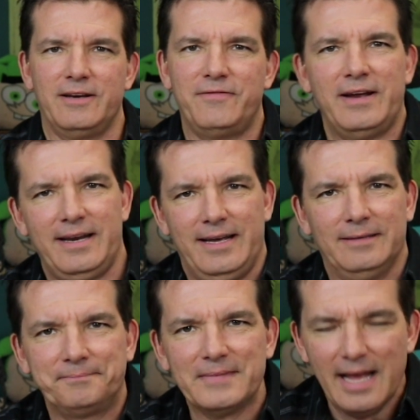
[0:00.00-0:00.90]
defending
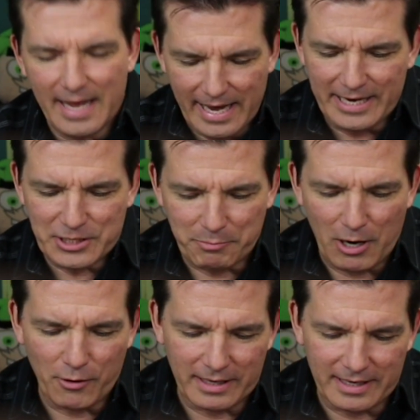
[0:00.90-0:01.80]
it. He's
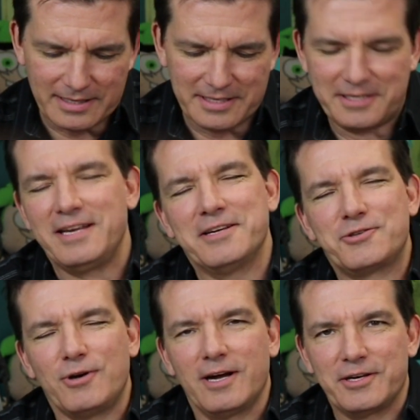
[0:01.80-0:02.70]
broken because his, his
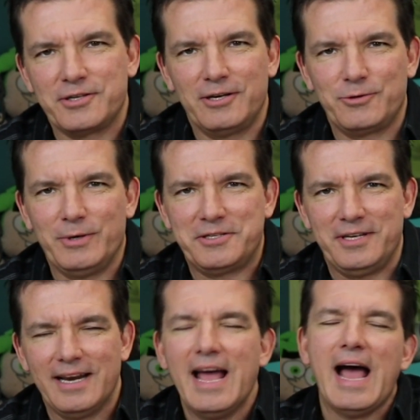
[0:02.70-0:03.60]
trunk is all
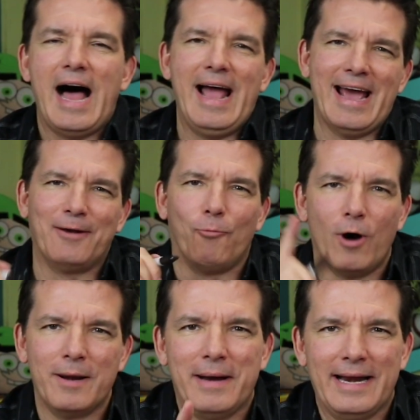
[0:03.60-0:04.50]
twisted. I had
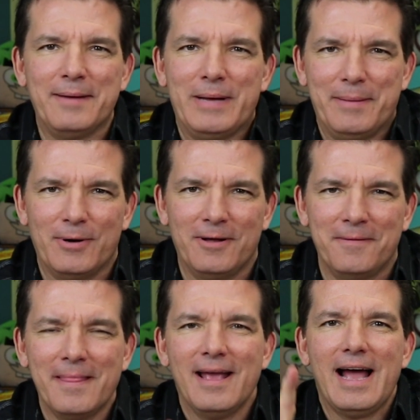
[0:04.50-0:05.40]
one minute,
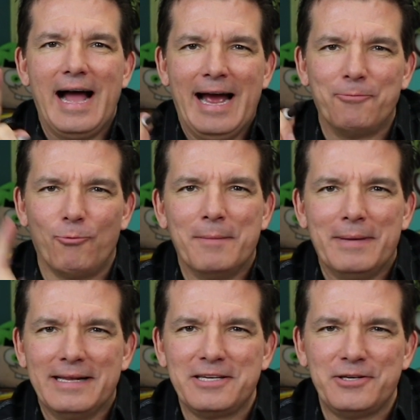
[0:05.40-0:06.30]
people. I had one
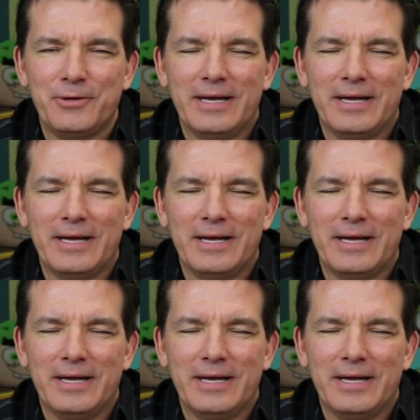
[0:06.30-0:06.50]
minute to do